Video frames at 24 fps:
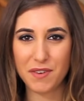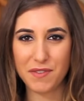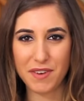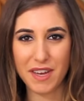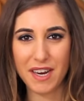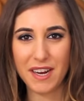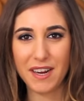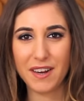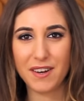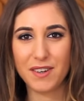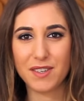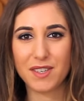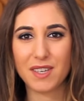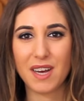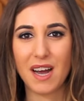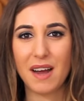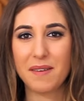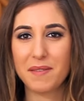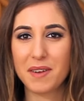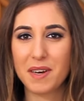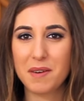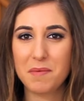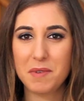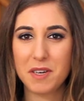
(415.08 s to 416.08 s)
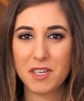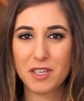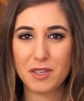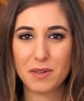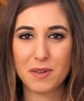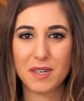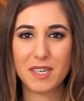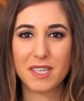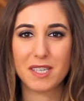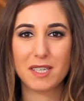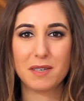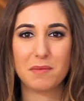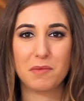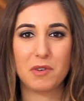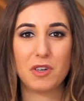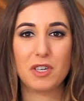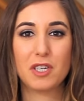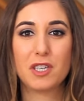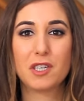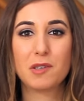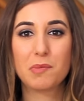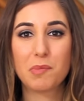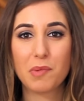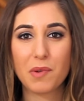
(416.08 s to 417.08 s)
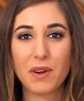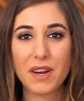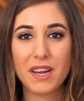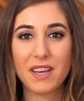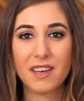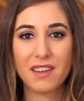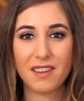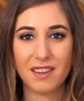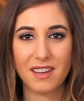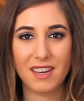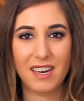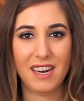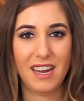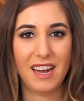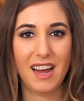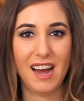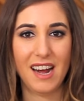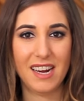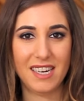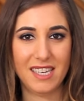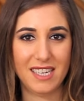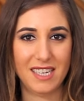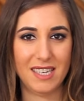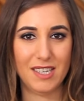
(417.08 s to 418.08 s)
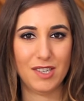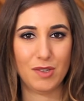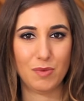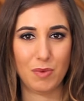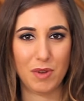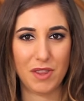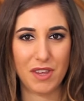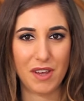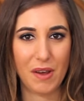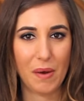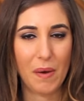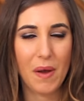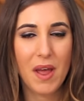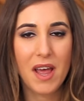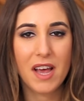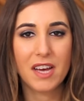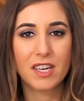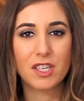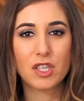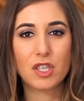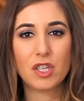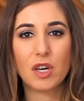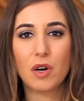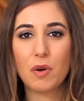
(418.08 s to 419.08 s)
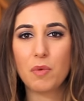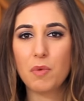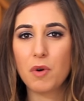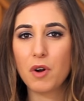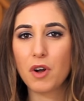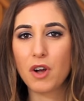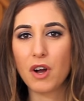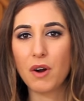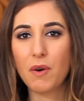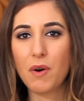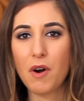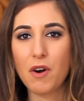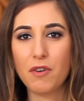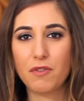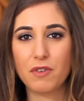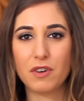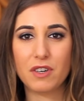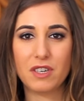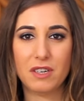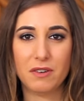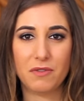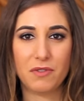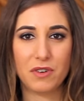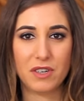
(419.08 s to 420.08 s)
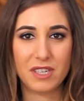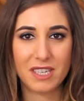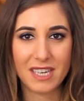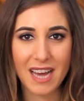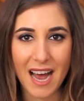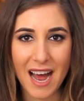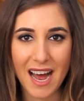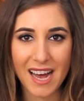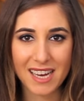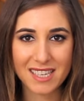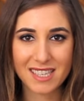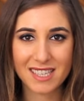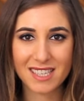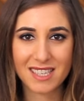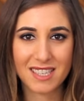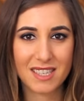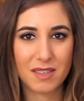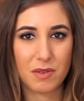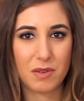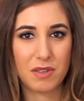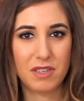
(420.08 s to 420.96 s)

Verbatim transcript: videos, I'm gonna be doing some more spring cleaning ideas with you. So we'll go over different tasks,